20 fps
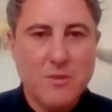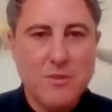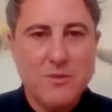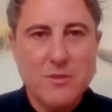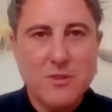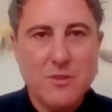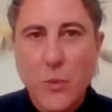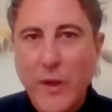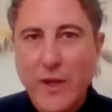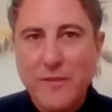
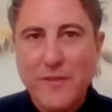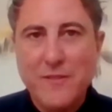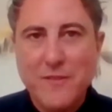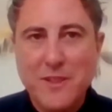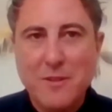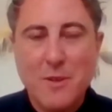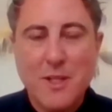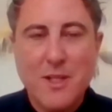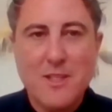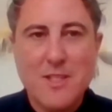quick 15
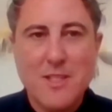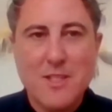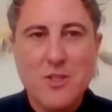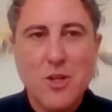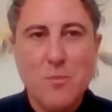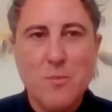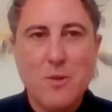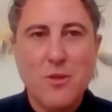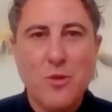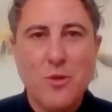minutes is
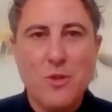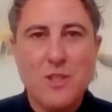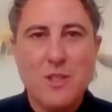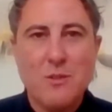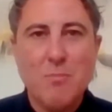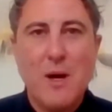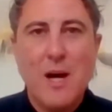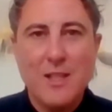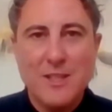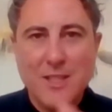come across as
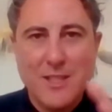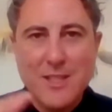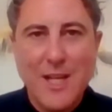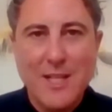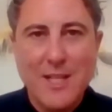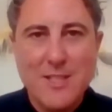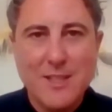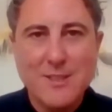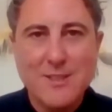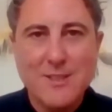
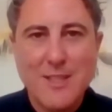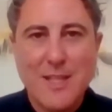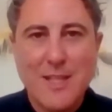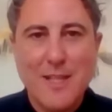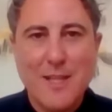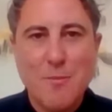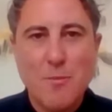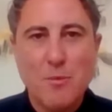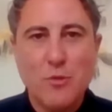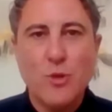patronising,
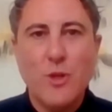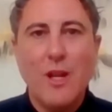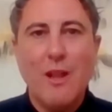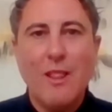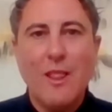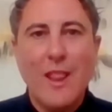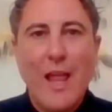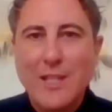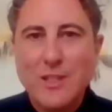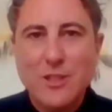doing
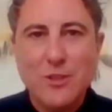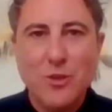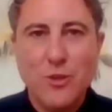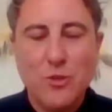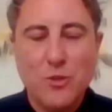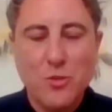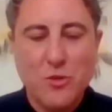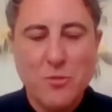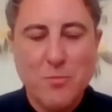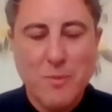a lesson
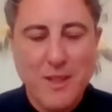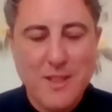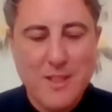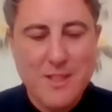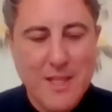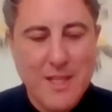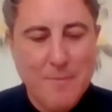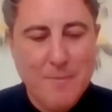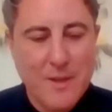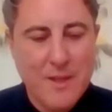on growth
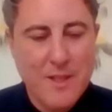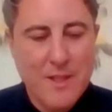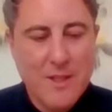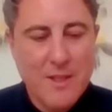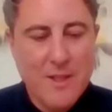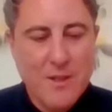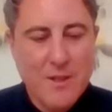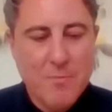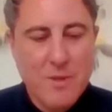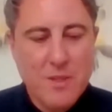mindset,
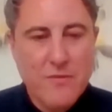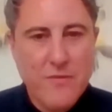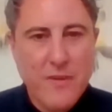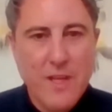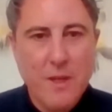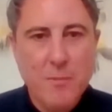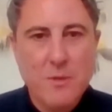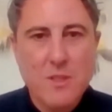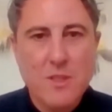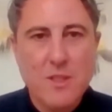but it's
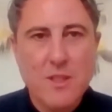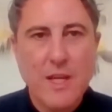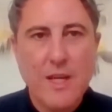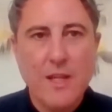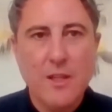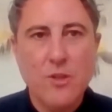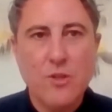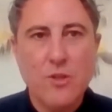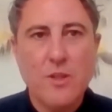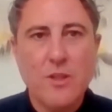very much to
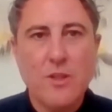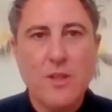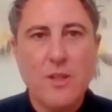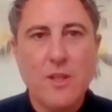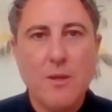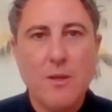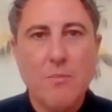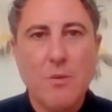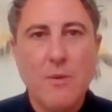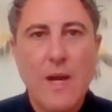getting you to
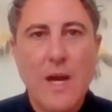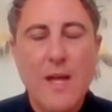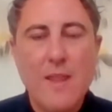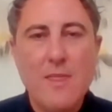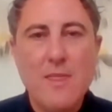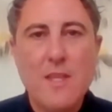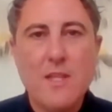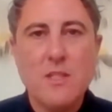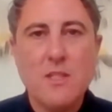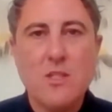think about,
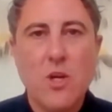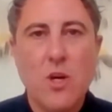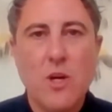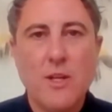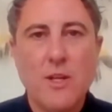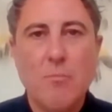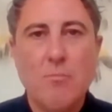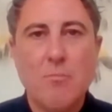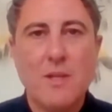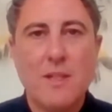in this
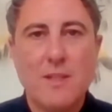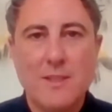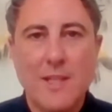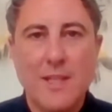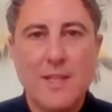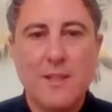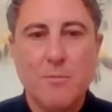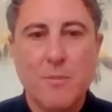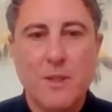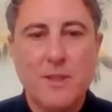current
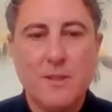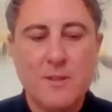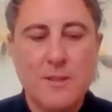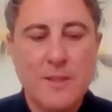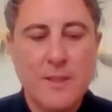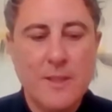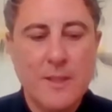predicament,